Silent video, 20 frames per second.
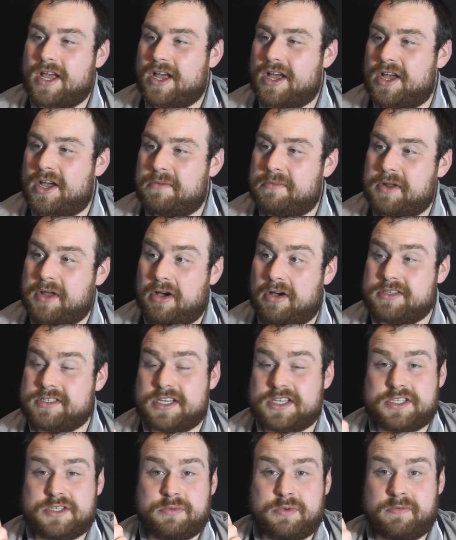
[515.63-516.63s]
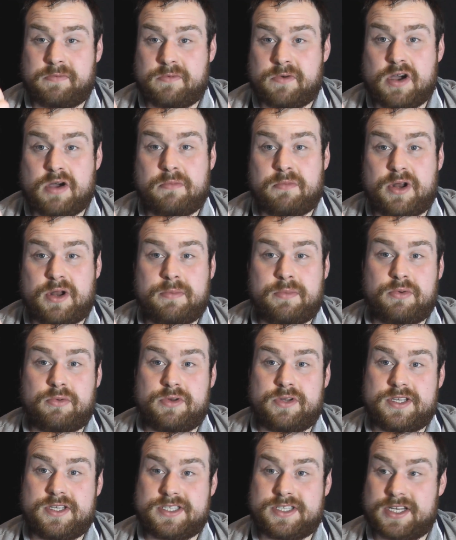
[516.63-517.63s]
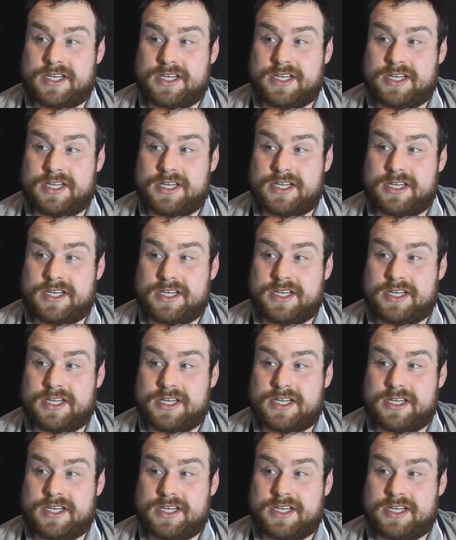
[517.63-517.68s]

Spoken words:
Now I was actually with Worm when I bought this,